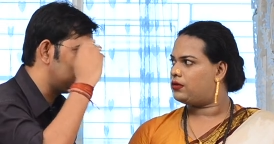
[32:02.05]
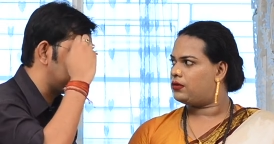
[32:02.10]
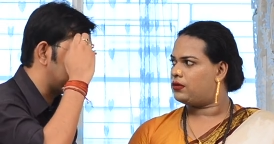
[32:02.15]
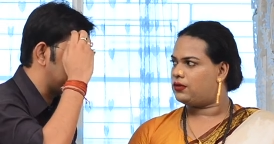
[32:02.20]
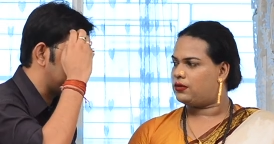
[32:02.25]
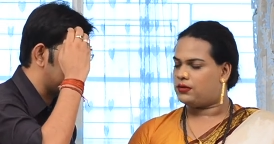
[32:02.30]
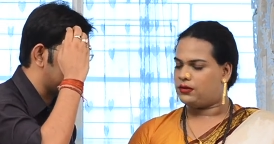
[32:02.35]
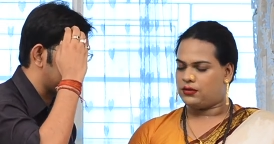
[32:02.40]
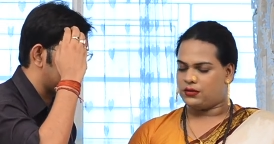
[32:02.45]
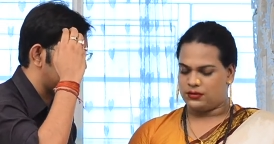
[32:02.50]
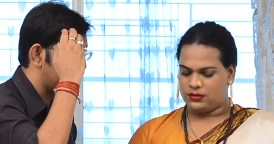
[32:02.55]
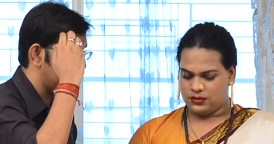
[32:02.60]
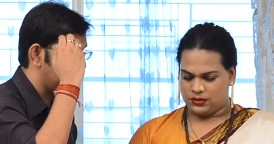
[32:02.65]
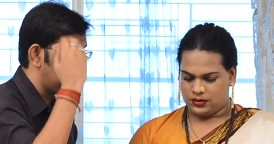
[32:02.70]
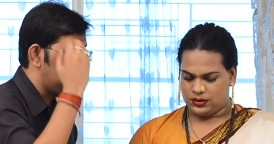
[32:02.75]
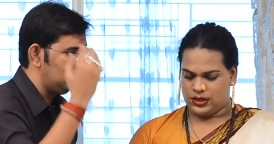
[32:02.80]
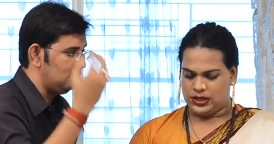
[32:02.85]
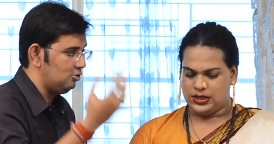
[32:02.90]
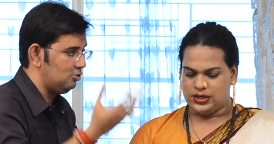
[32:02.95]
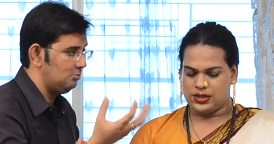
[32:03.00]
Speaker 1: the heat,
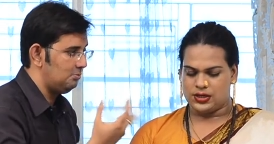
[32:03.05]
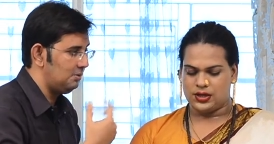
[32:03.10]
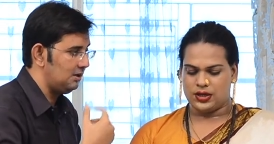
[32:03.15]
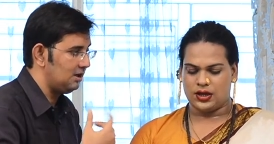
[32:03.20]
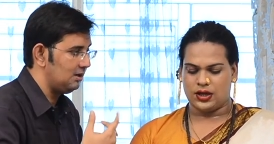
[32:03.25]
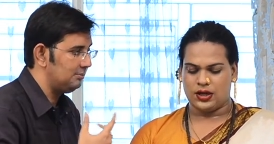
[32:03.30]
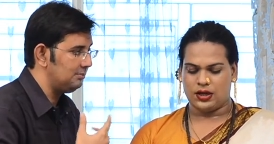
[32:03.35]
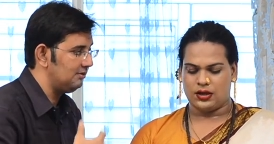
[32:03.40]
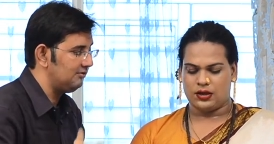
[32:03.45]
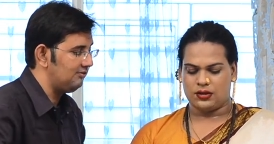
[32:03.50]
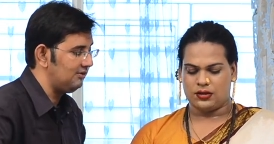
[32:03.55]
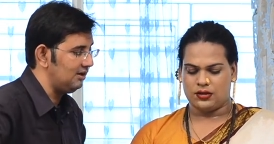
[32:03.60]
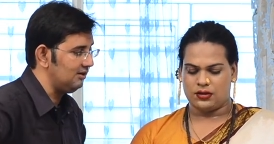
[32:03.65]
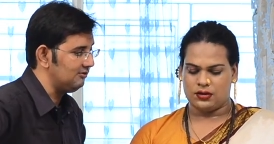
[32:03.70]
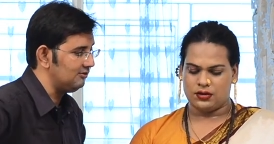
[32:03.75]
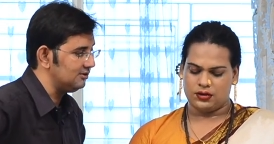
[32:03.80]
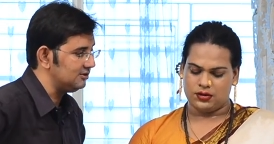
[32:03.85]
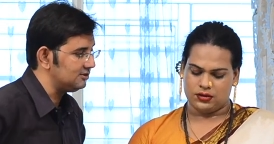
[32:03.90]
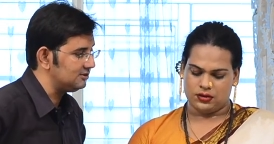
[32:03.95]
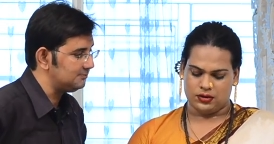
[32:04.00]
heat to pick up the
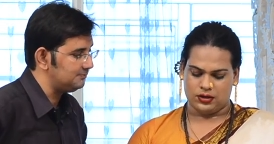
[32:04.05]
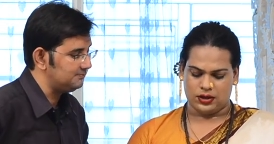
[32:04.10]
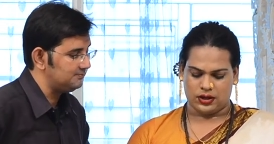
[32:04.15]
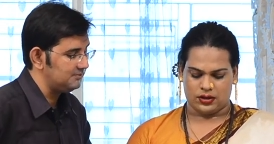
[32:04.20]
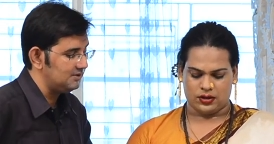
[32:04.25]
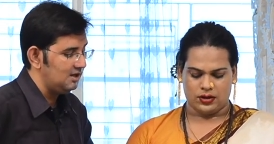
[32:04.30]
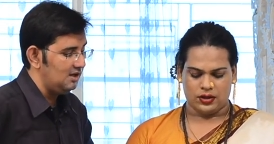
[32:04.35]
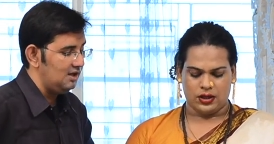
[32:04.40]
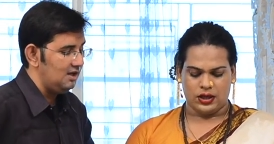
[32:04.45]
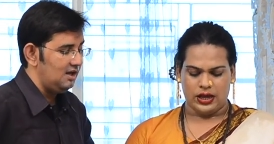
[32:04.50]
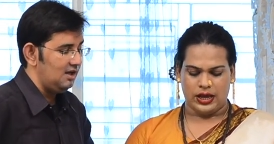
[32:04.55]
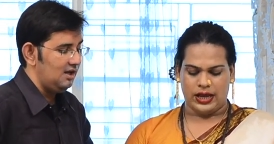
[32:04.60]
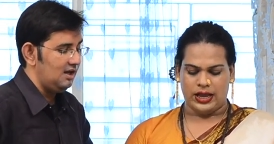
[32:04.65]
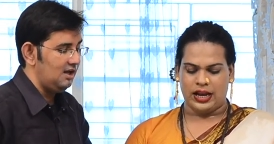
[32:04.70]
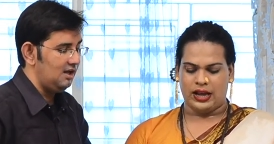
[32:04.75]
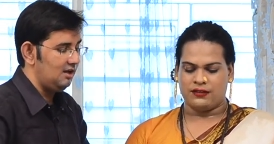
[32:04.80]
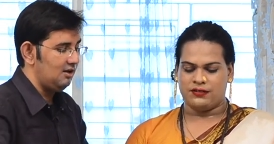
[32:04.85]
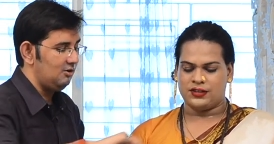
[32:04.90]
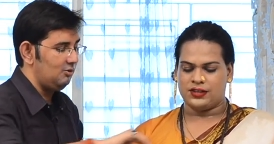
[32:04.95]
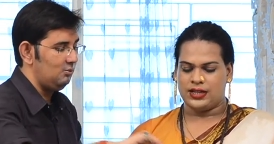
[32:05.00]
flavors. Yeah.
Speaker 2: And,
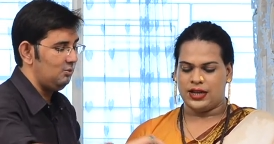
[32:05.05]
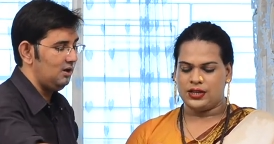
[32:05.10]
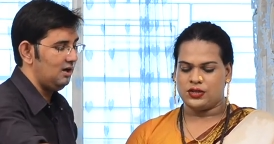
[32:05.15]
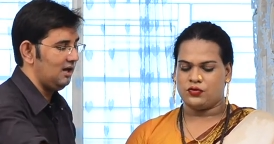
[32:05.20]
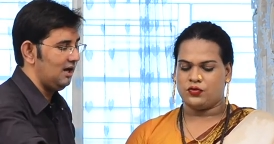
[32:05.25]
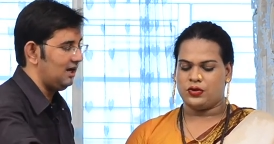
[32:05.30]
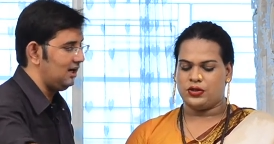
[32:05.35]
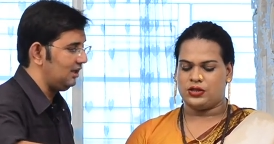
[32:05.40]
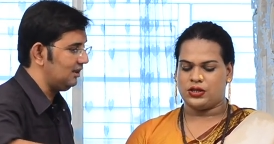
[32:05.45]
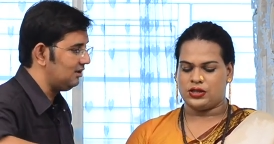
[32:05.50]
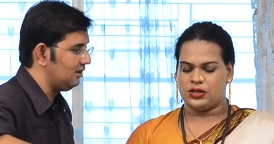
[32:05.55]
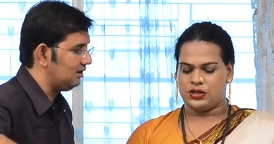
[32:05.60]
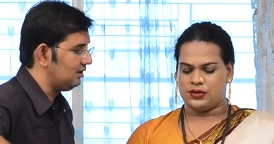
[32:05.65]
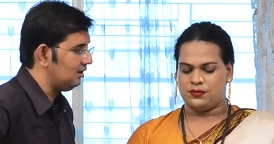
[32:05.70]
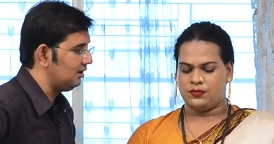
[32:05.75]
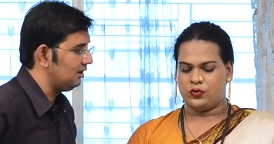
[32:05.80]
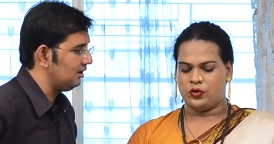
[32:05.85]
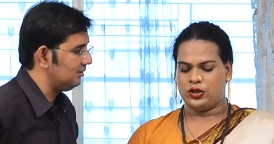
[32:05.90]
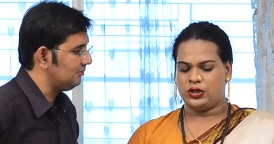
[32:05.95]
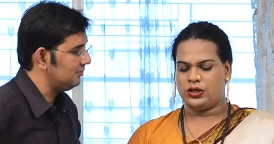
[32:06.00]
and after that, we added the
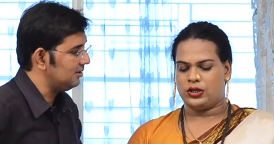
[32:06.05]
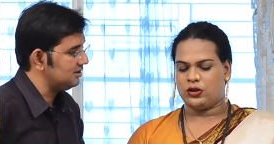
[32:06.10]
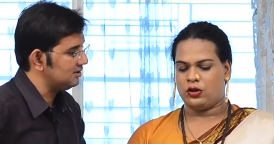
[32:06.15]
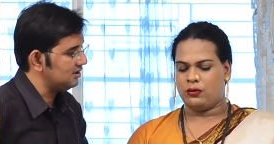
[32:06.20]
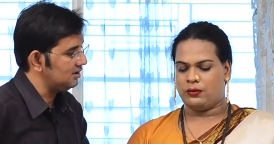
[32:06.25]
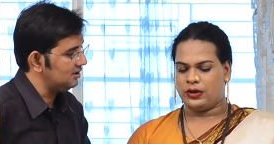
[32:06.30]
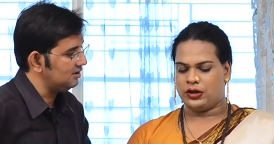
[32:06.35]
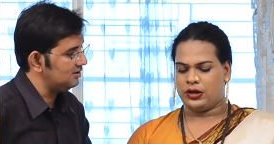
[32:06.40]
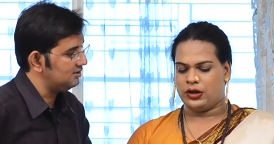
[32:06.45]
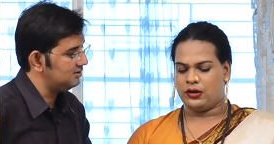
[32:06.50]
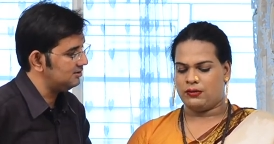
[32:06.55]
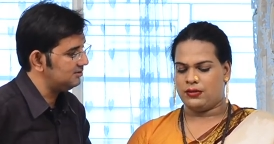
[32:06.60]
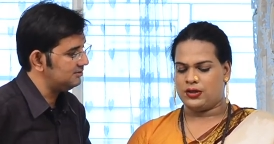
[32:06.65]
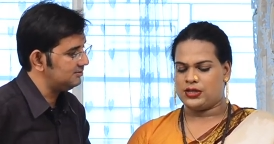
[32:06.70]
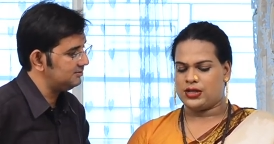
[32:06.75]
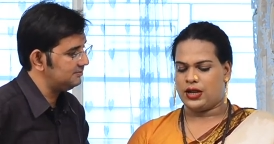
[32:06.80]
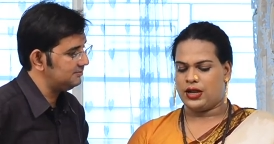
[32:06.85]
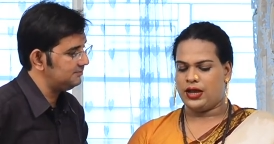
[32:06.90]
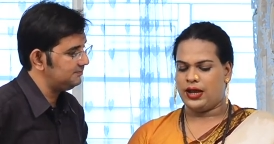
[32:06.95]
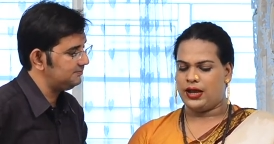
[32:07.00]
garam masala. garam
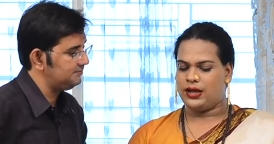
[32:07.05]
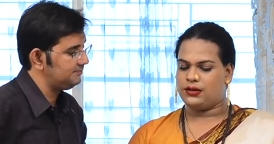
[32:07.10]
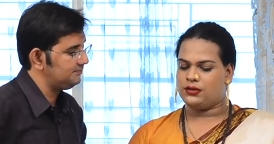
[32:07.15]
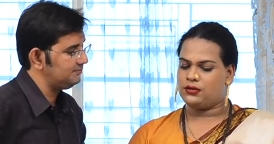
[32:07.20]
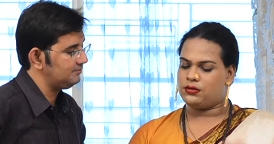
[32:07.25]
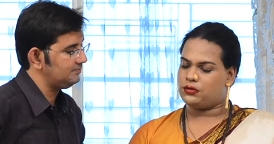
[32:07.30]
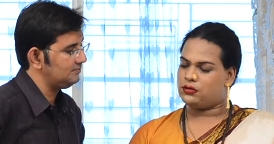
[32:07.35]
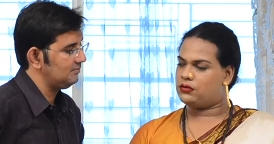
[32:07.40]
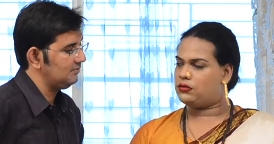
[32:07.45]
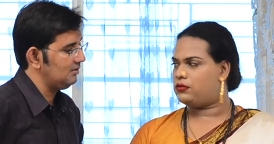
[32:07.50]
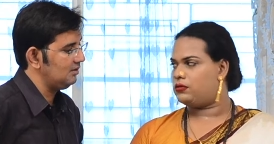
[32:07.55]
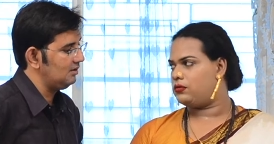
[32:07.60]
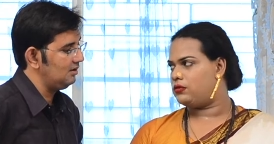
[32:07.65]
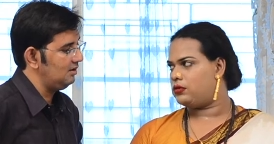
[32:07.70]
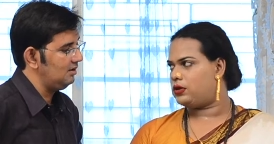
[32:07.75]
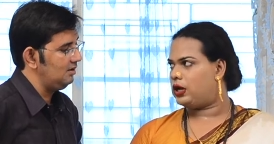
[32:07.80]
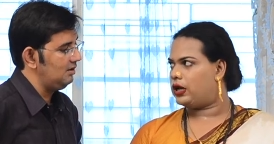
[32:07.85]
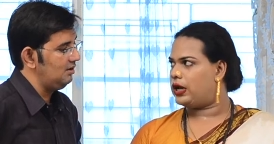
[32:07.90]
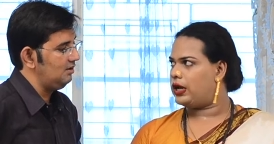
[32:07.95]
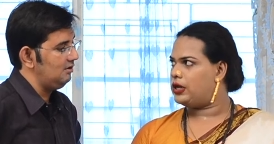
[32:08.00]
masala and
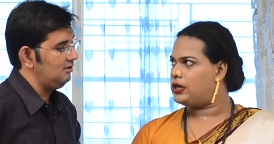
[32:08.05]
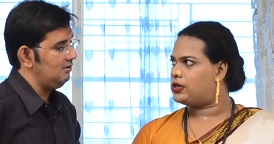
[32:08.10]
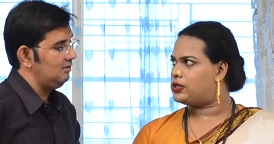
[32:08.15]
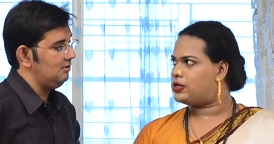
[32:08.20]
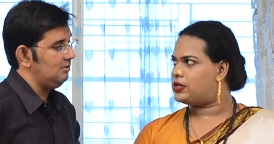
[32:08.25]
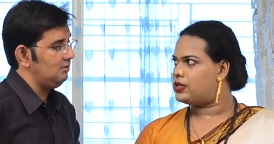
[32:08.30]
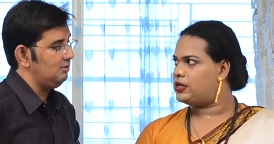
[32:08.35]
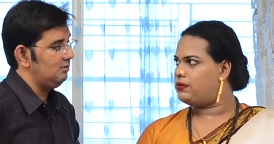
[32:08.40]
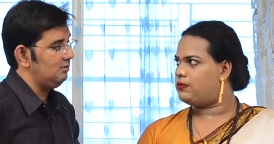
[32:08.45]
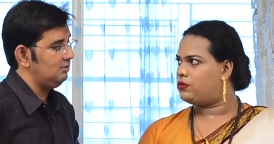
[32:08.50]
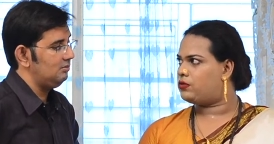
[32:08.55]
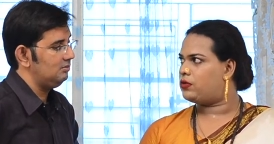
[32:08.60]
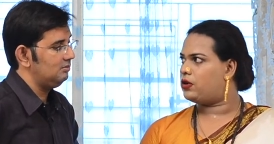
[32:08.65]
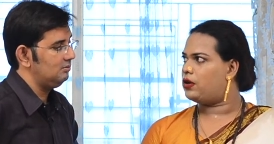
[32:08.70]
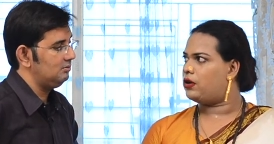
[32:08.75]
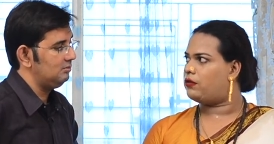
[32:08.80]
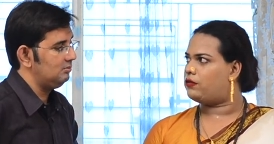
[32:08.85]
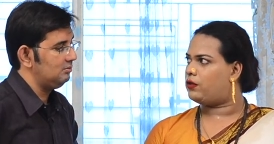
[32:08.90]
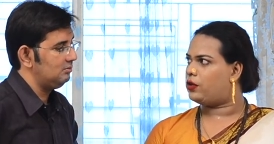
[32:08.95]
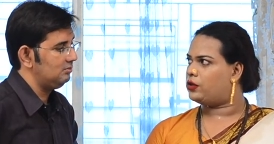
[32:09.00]
again steamed
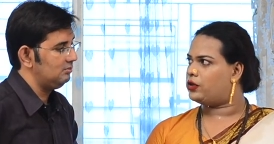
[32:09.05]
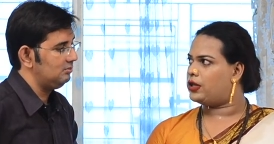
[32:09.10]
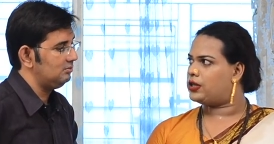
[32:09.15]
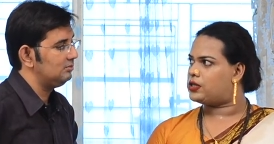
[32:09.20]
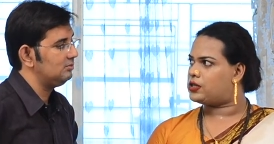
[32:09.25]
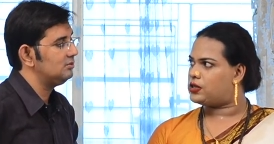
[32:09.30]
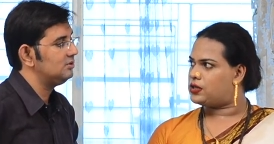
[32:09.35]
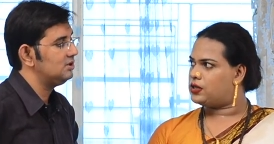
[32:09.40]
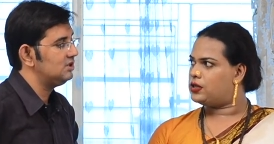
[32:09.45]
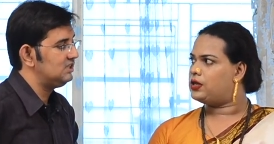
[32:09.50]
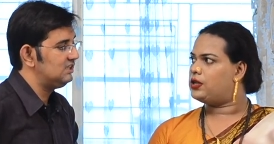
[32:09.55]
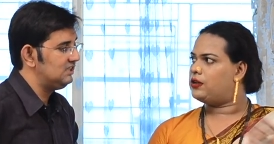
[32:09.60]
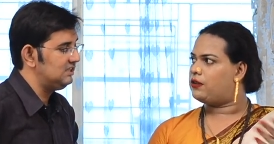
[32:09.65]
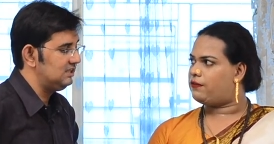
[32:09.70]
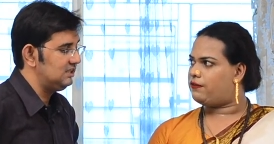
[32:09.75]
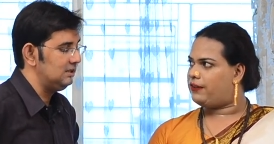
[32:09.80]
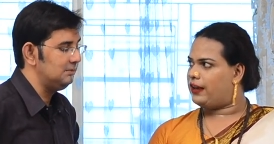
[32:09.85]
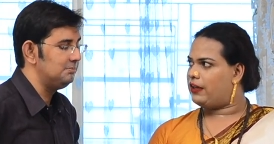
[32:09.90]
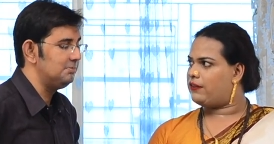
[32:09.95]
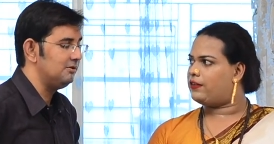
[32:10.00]
uh, for that
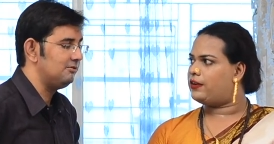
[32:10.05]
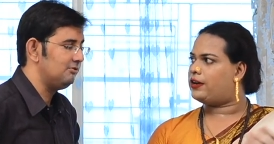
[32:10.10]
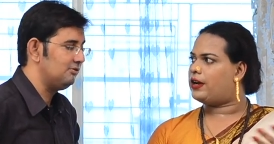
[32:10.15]
Speaker 1: flavor.